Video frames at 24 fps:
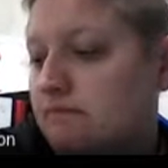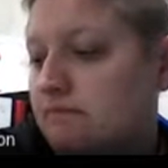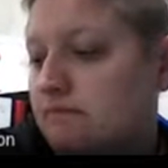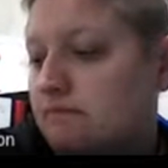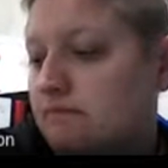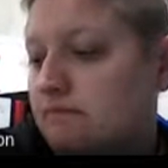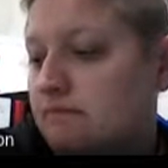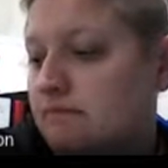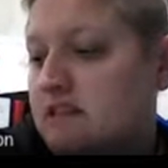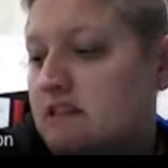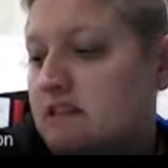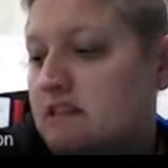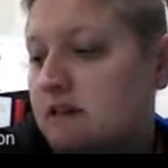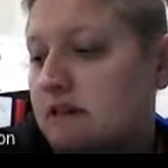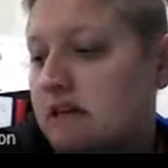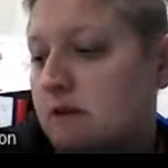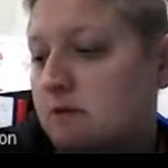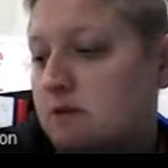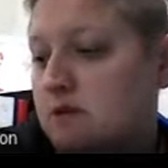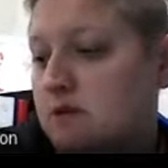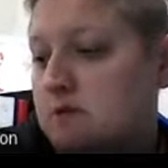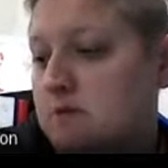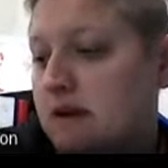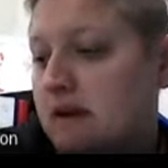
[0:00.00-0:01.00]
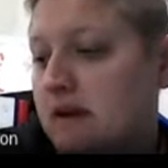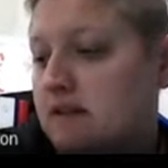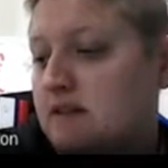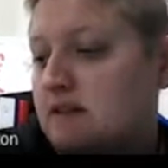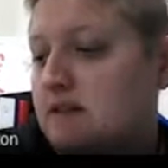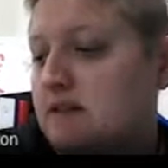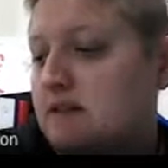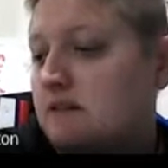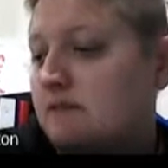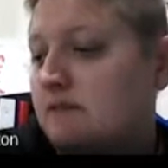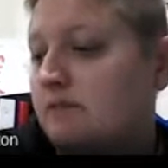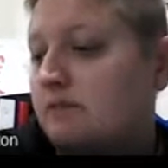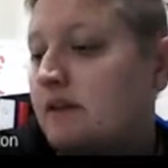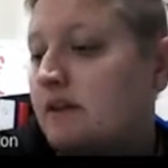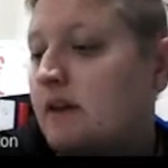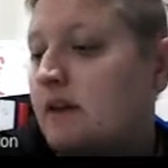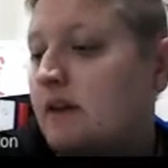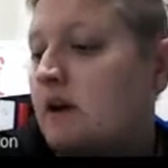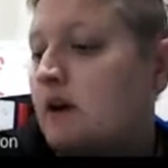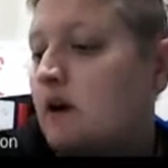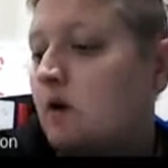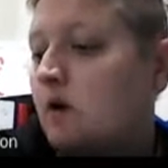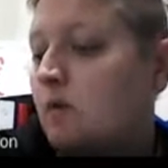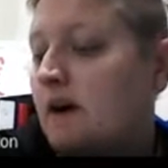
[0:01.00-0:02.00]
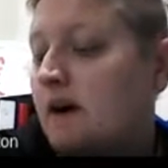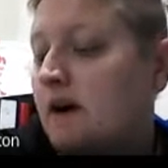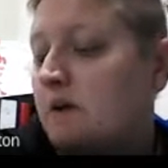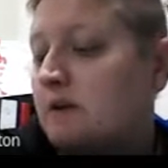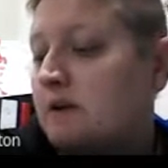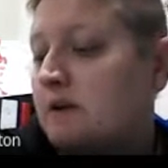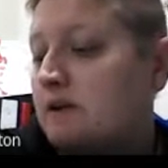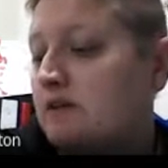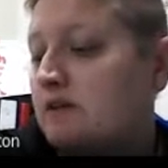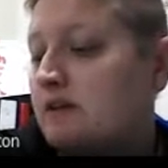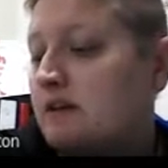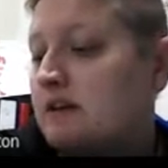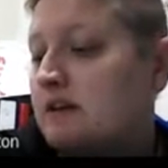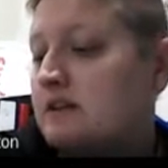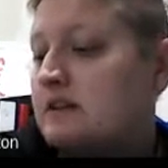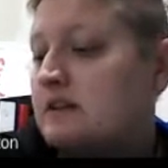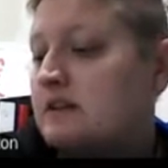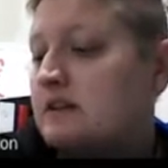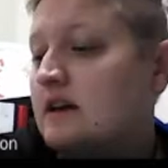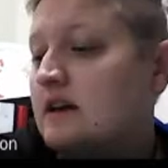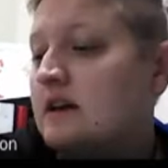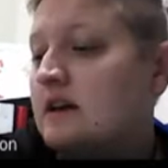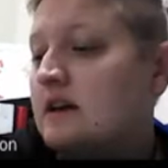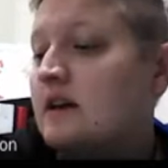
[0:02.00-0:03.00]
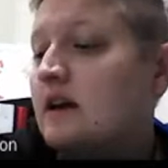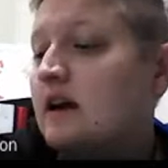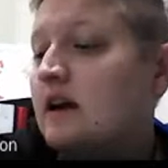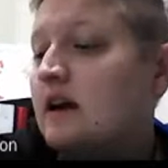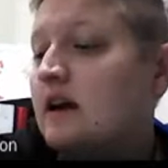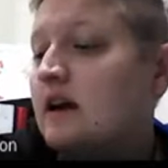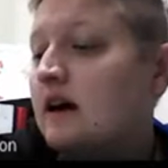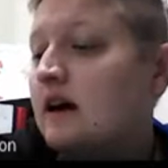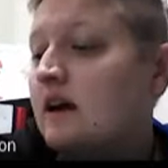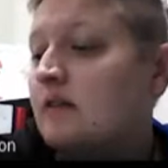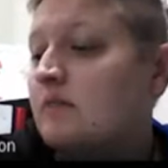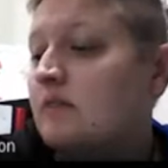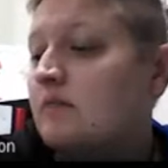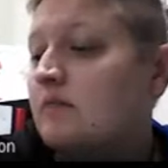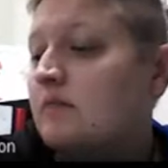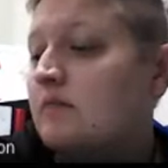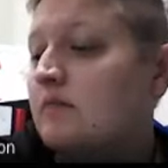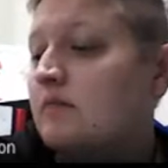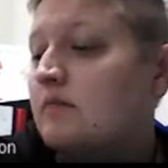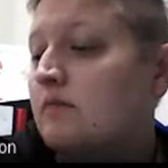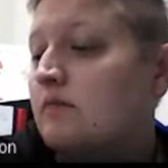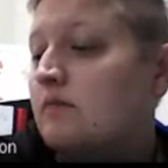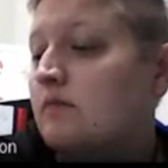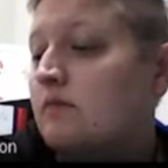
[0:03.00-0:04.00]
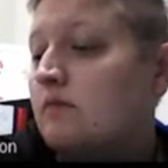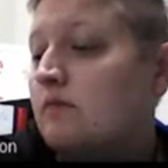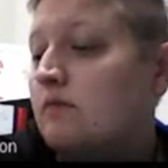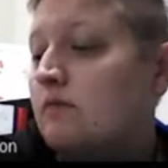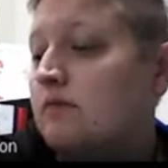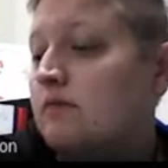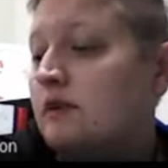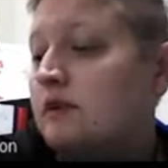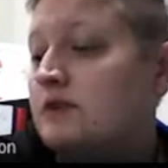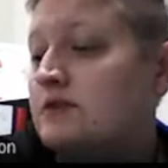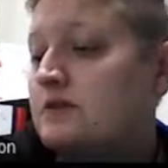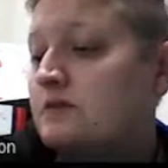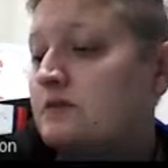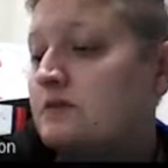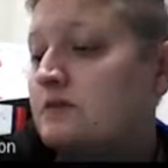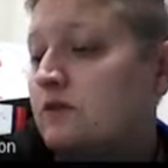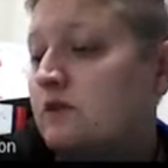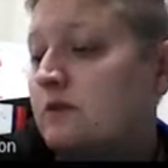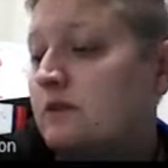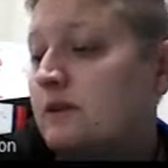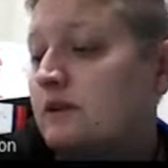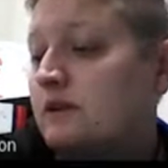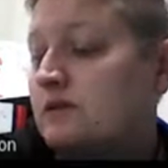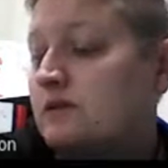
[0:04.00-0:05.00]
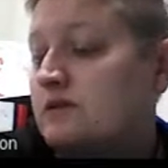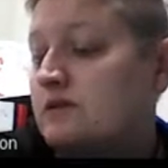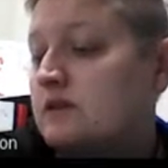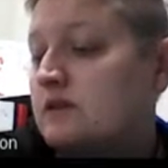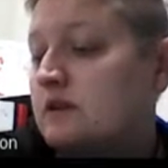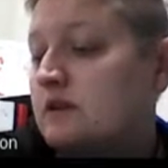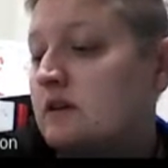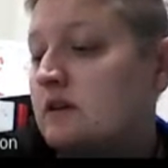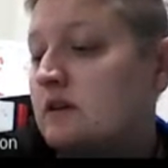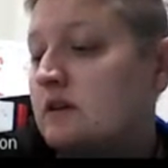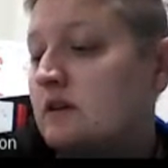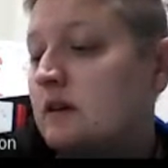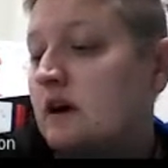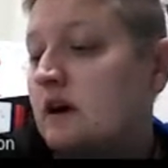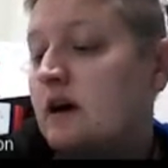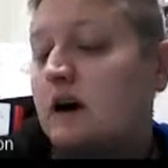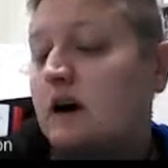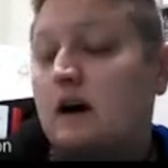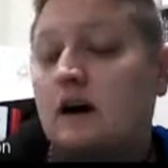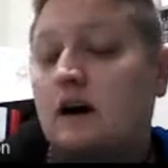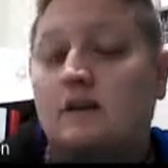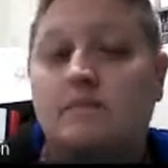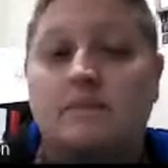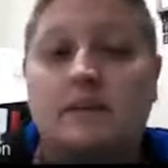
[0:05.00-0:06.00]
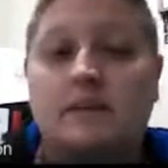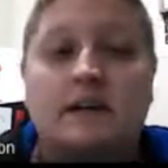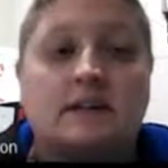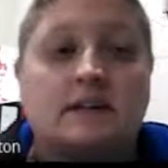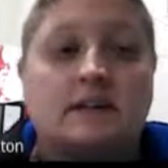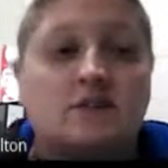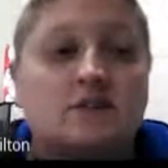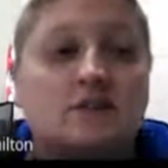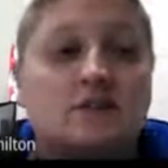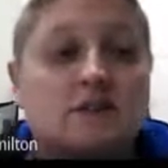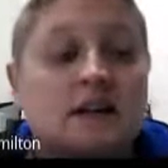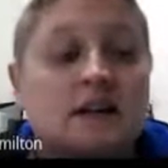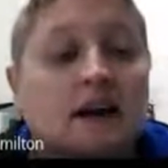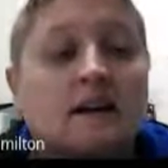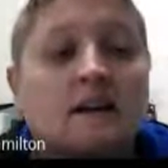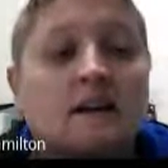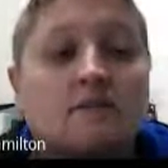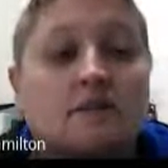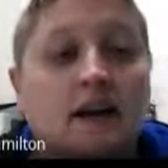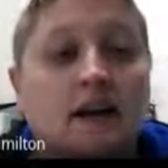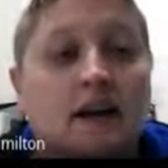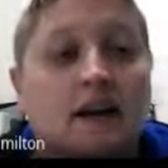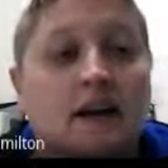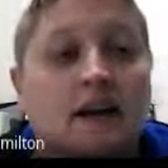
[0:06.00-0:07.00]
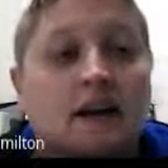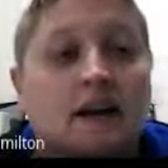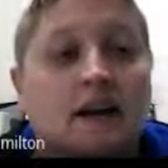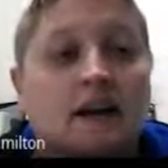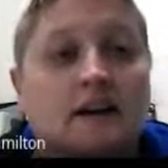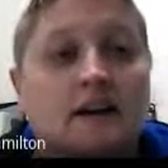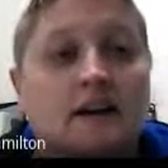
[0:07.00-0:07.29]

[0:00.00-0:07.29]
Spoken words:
And it has to be double space. Why do we do this? First and foremost, it's just kind of a